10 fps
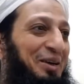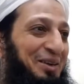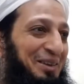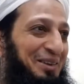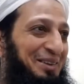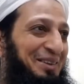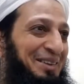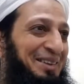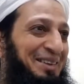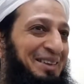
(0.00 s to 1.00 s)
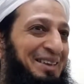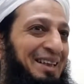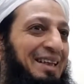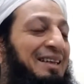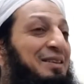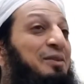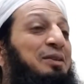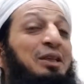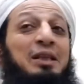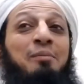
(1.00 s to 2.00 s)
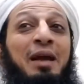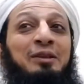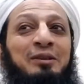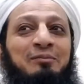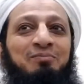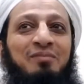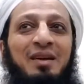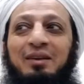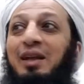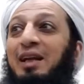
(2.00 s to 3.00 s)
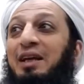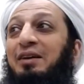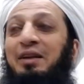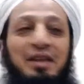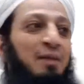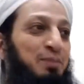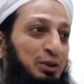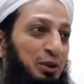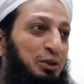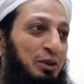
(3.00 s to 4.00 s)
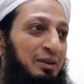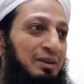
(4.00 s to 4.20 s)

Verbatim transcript: her. You know, just imagine the leader in that position